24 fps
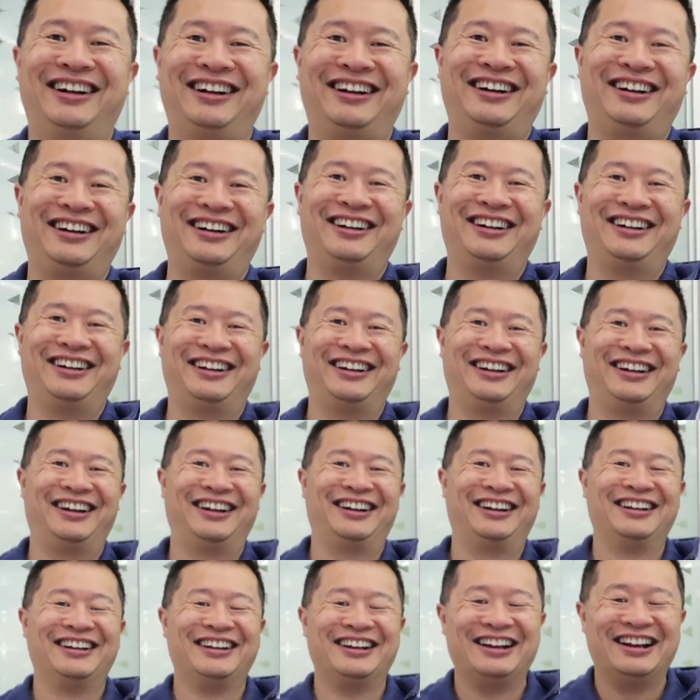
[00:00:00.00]
All
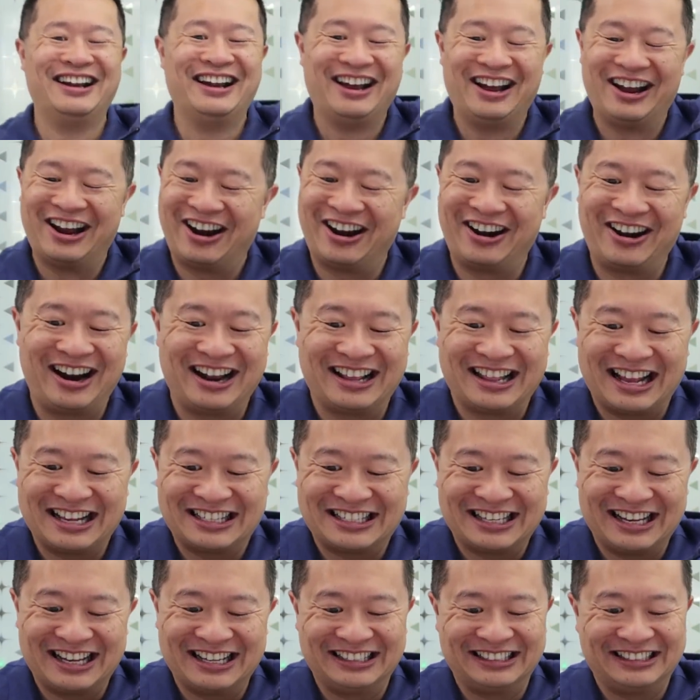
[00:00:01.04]
right,
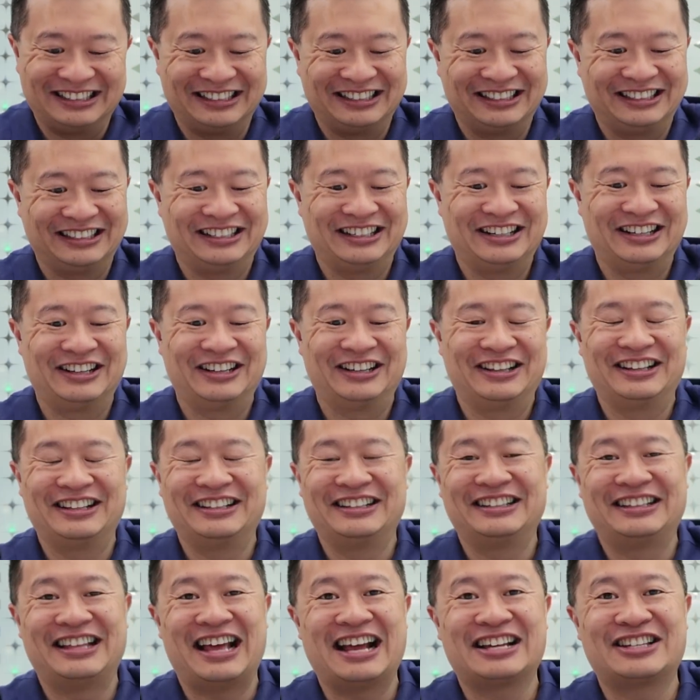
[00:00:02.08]
that's it.
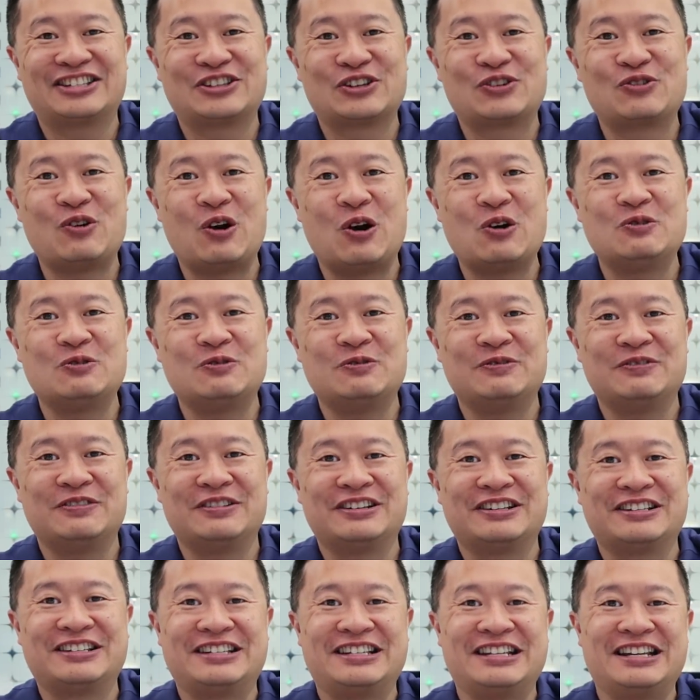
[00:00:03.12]
That's the quote.
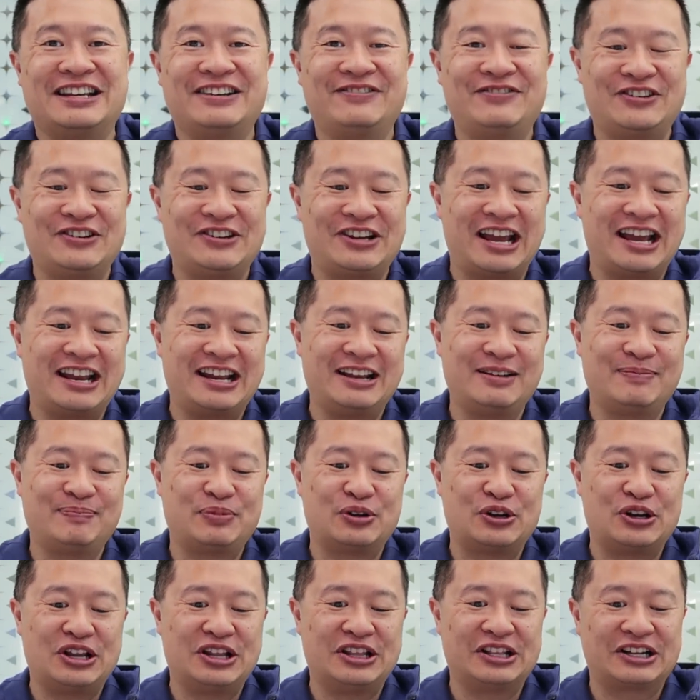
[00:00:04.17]
See if you get it.
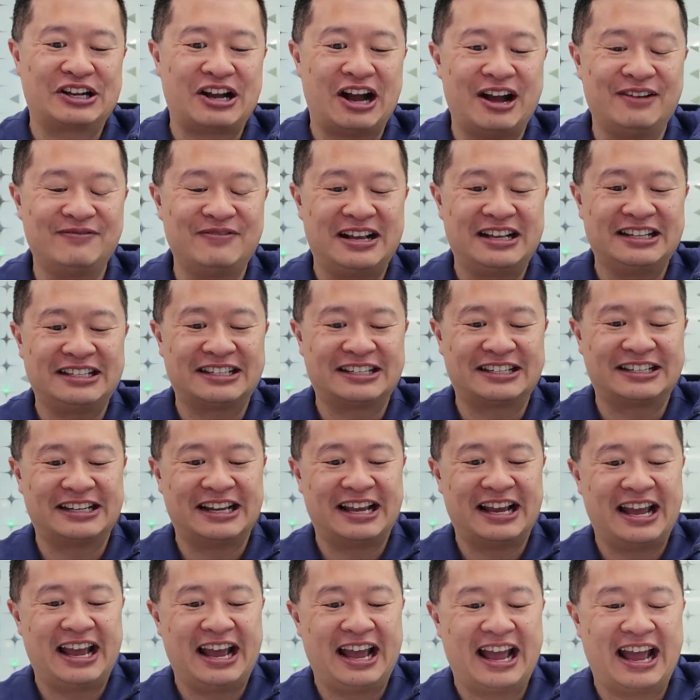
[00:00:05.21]
Put it in the comments.
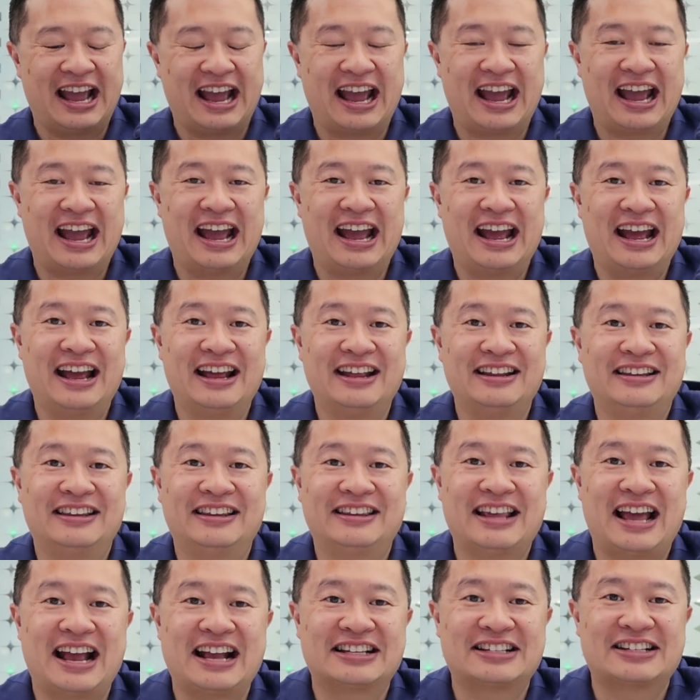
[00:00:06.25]

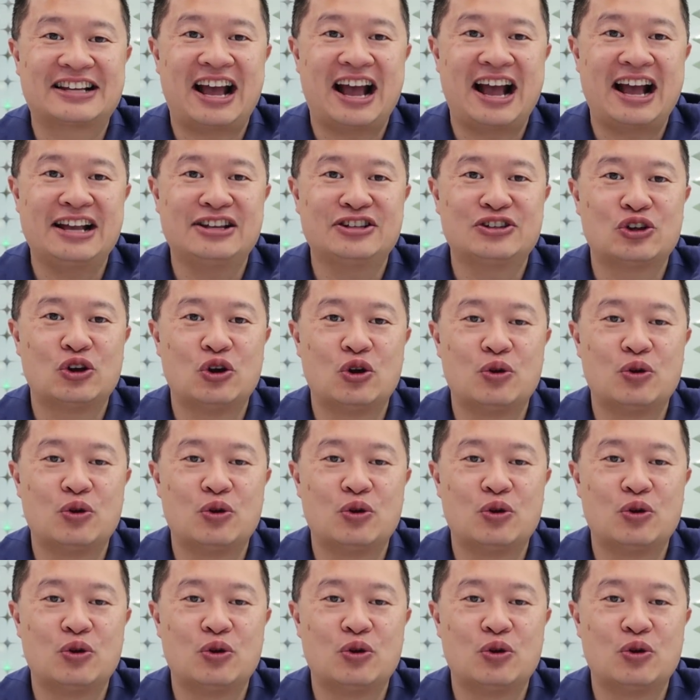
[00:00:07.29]
And thanks, guys.